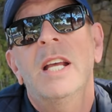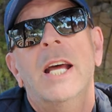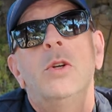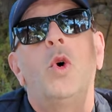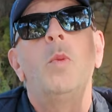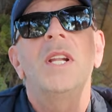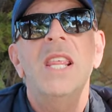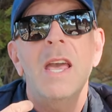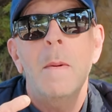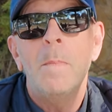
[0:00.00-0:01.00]
And normally
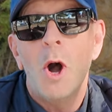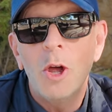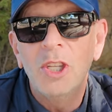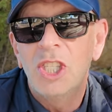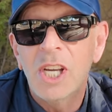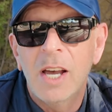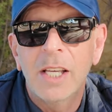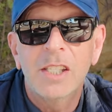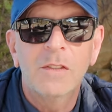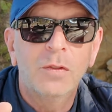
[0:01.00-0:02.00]
they
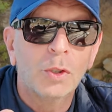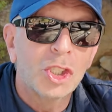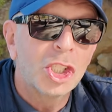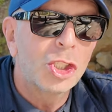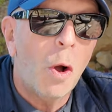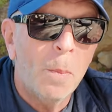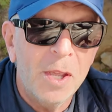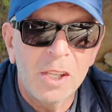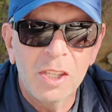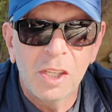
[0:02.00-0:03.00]
apologise for
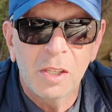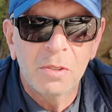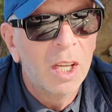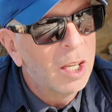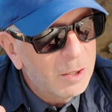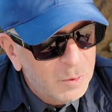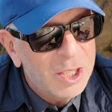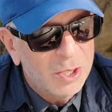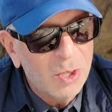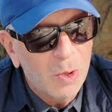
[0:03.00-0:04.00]
stopping you,
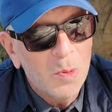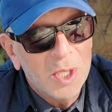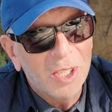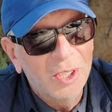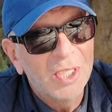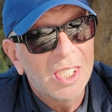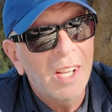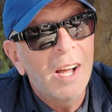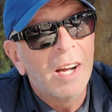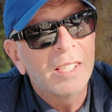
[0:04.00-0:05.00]
which is always a good
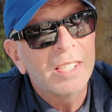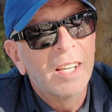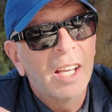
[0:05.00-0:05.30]
start.